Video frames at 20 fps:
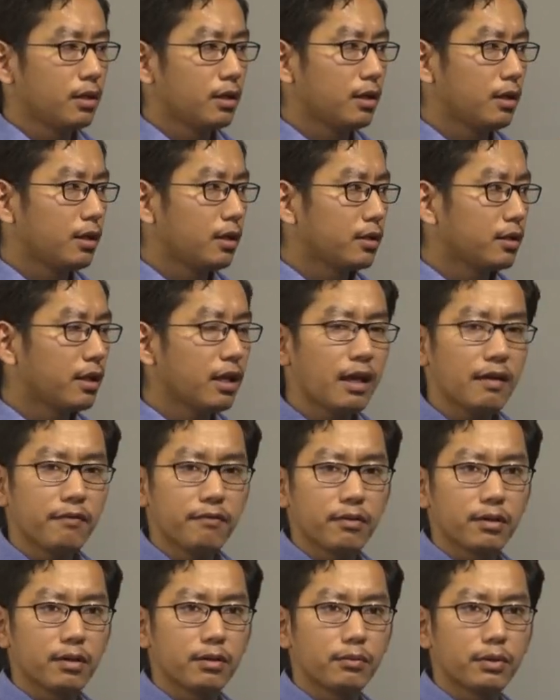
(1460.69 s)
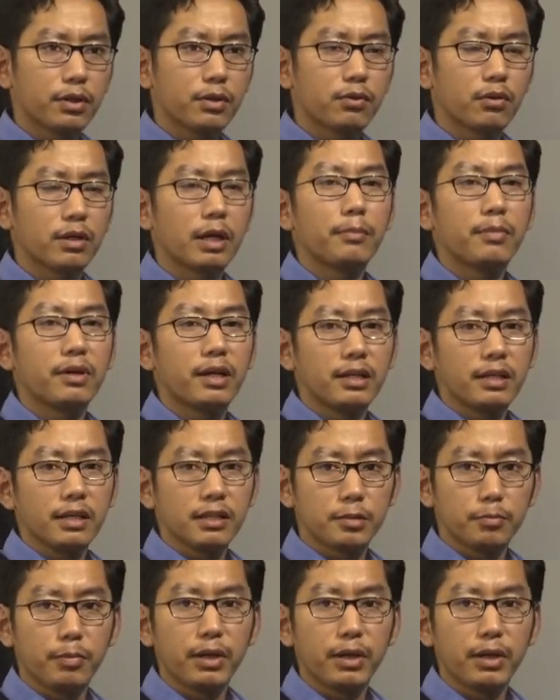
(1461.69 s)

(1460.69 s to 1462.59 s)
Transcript: they have upgrading its